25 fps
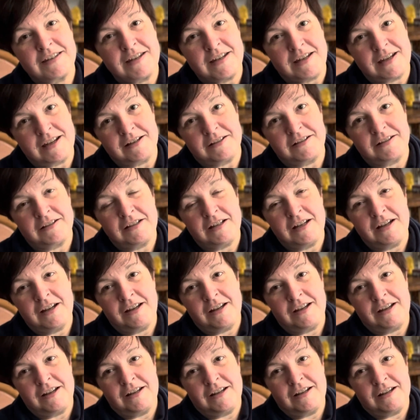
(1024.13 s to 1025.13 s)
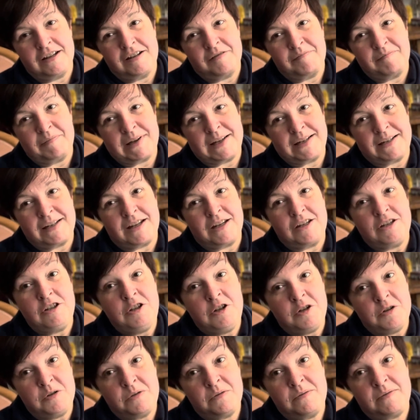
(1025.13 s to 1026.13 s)
year, but I
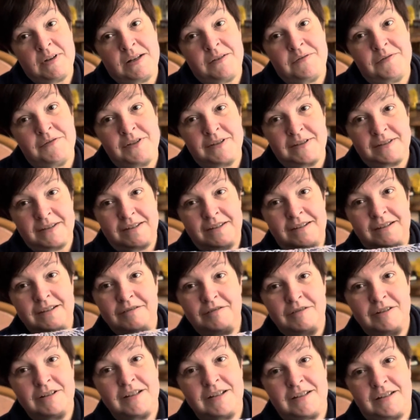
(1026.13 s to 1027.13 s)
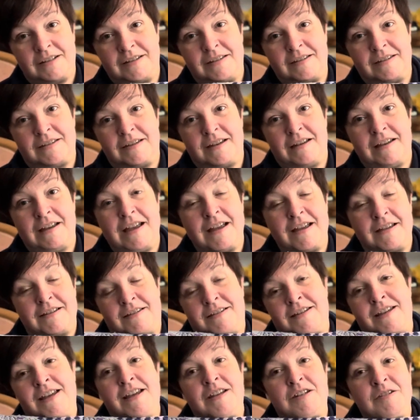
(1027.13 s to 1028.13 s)
knew that this is
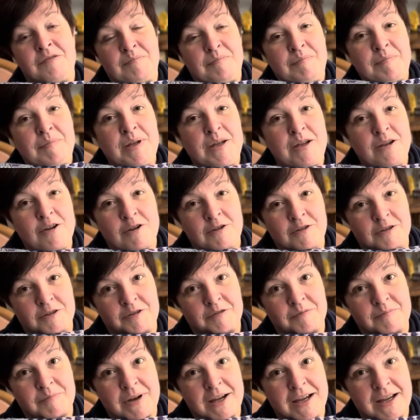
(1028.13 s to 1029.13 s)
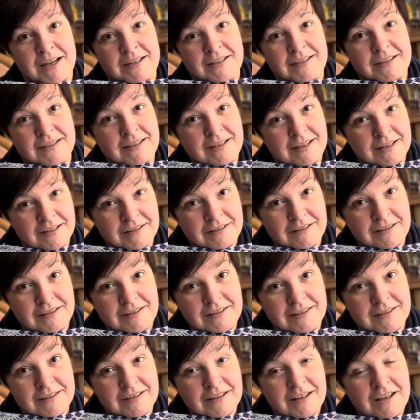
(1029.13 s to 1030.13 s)
as yet beyond my
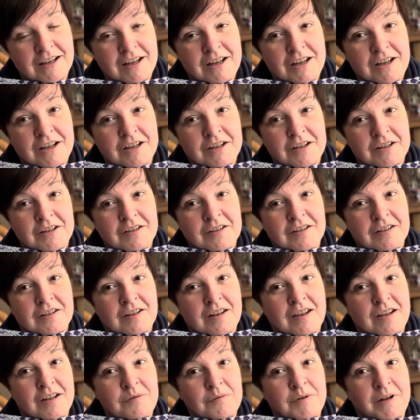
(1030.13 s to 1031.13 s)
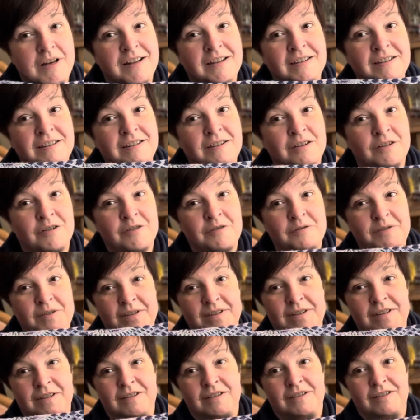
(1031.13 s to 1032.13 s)
skills. And when I saw
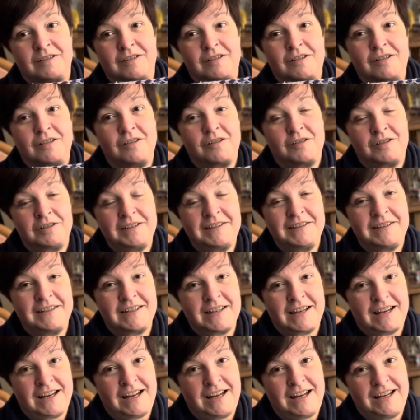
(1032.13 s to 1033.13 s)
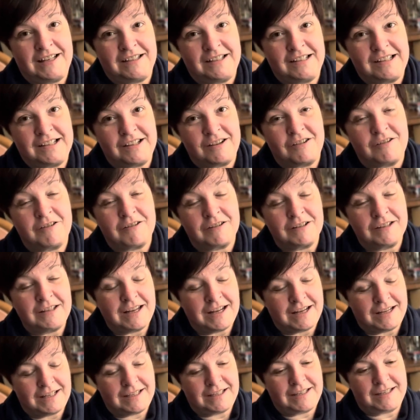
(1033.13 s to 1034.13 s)
this on sale on
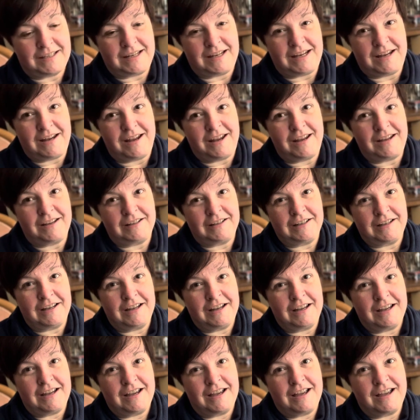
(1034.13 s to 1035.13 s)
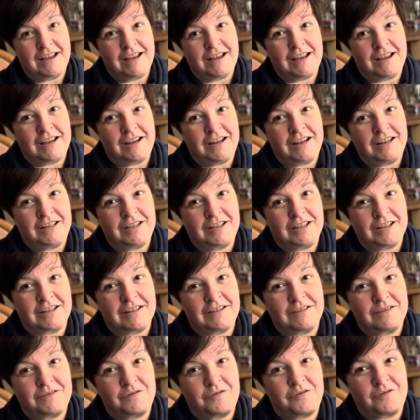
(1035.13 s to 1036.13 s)
Etsy, I
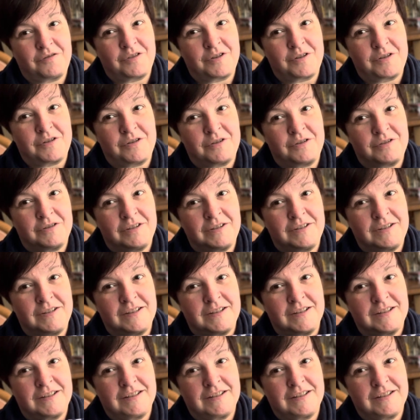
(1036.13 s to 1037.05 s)
just thought